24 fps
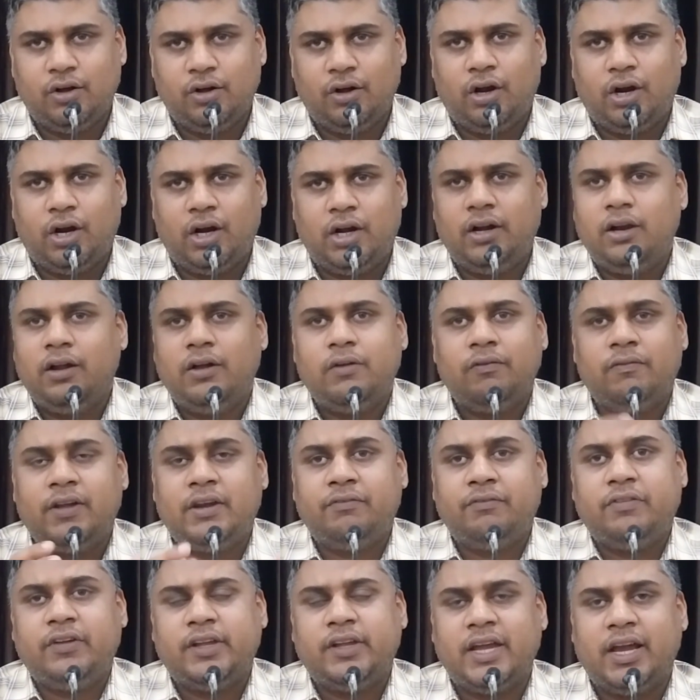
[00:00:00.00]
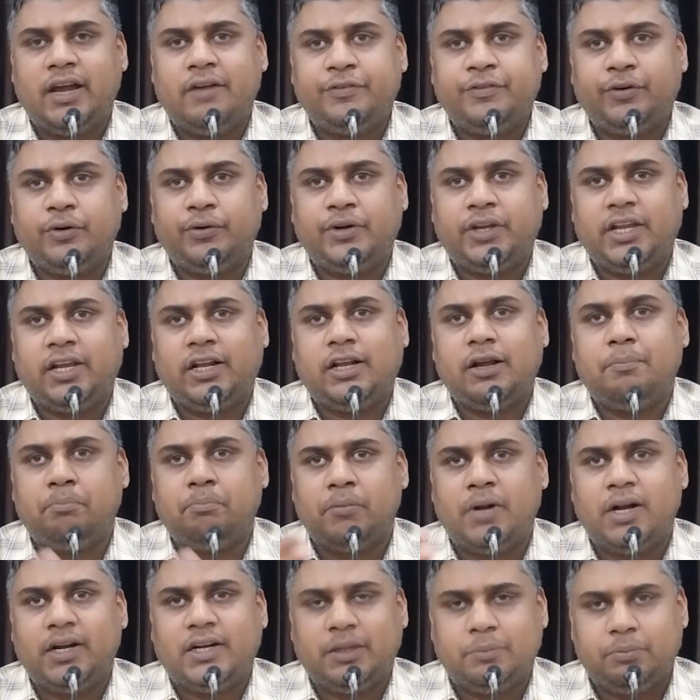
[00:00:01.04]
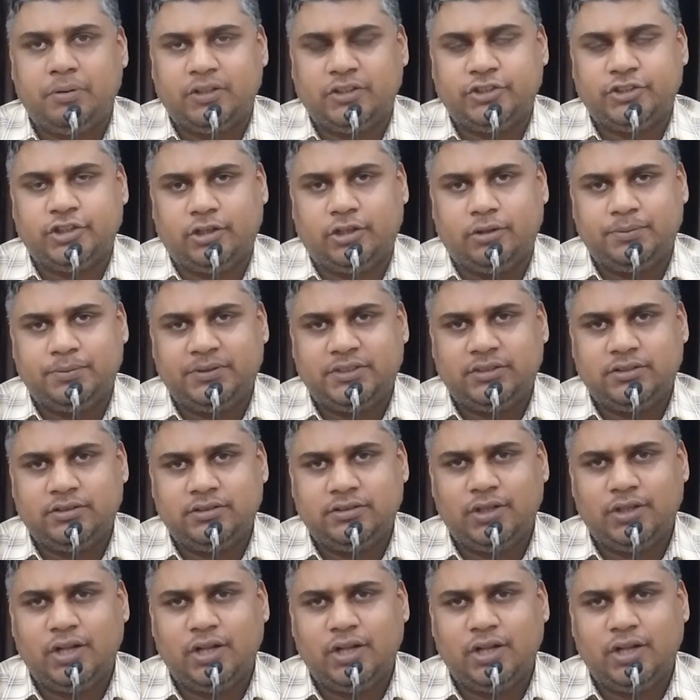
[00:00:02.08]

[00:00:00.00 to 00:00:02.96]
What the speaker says: or when we have to take up multiple jobs,